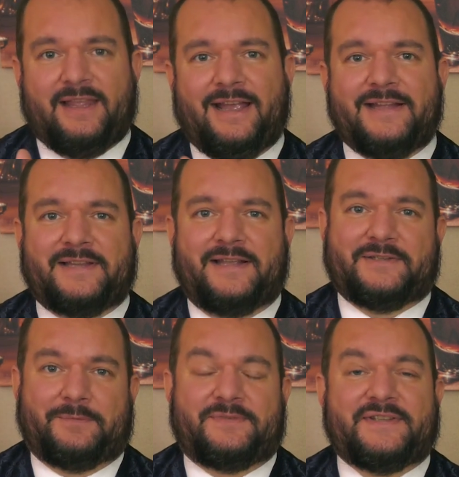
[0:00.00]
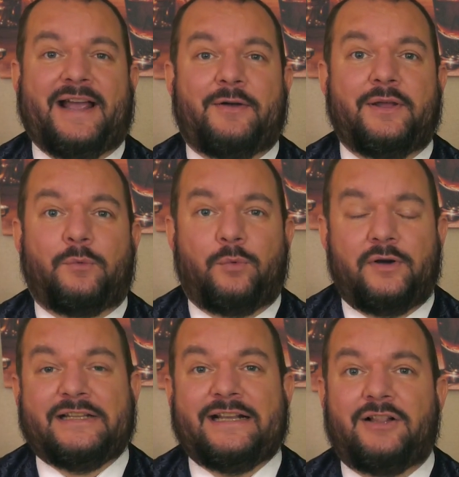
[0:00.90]
it's a sound that
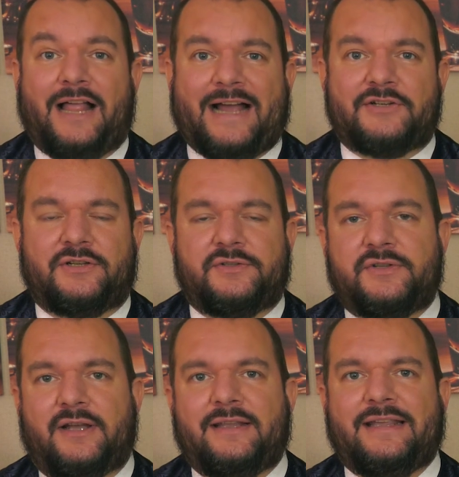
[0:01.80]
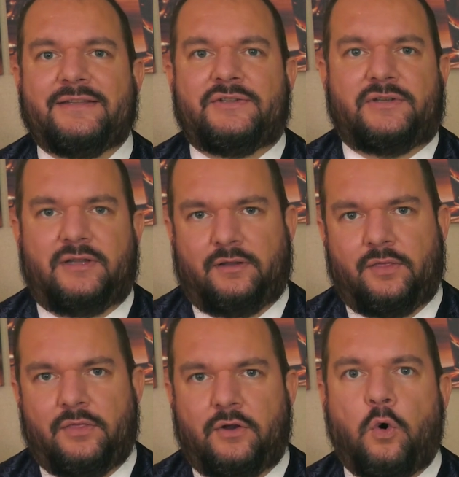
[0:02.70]
really clashes against
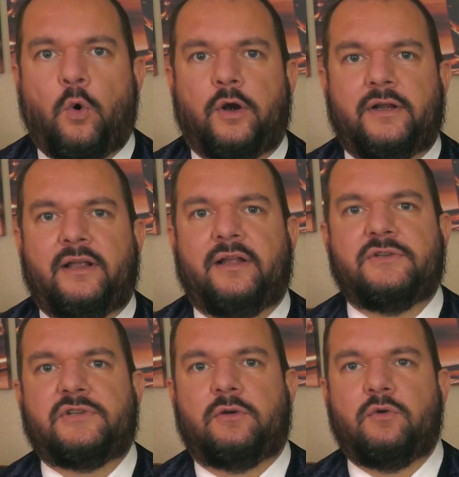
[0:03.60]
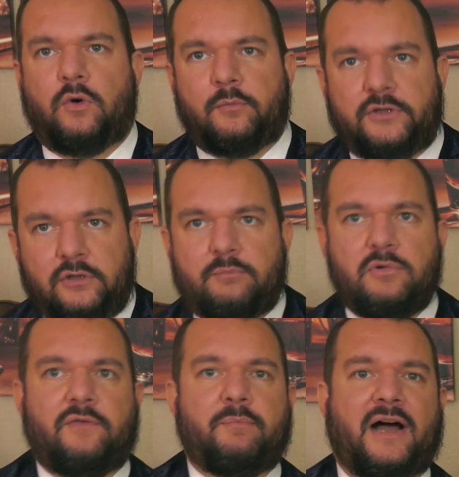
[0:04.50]
the chord. And so normally you'd
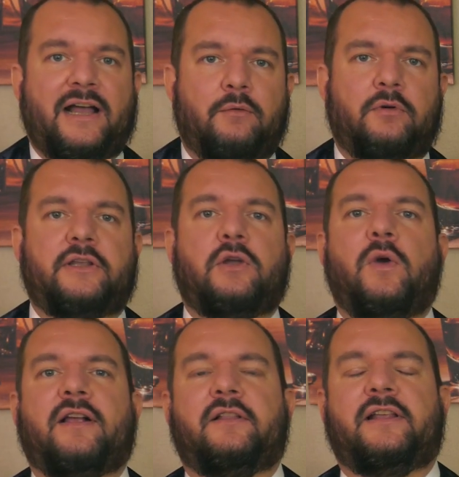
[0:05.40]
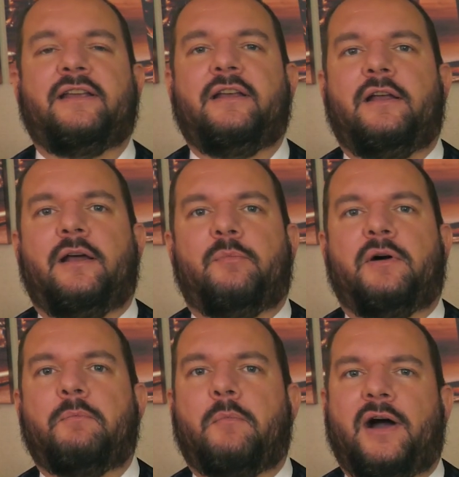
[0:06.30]
move by it really quickly,
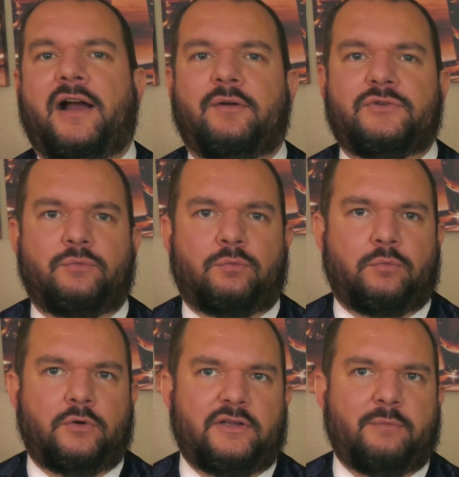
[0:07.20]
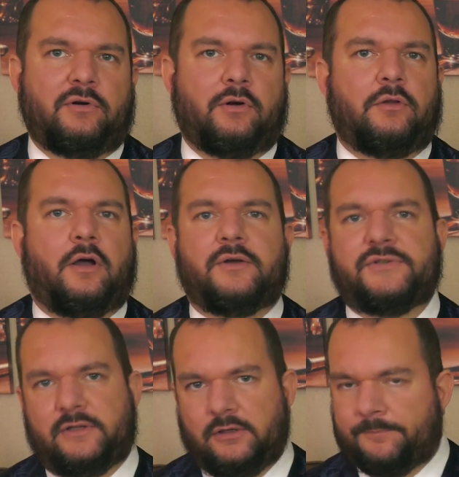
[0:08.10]
but Miles really
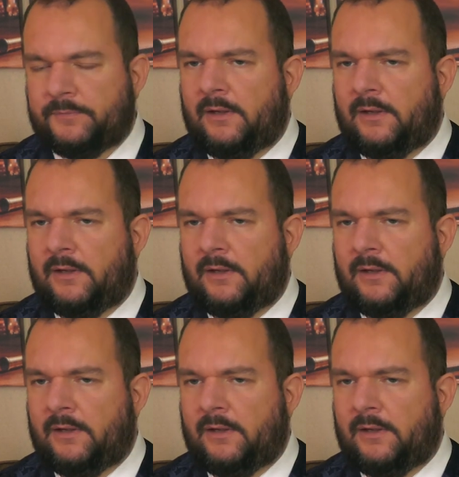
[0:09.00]
prolongs it, you know.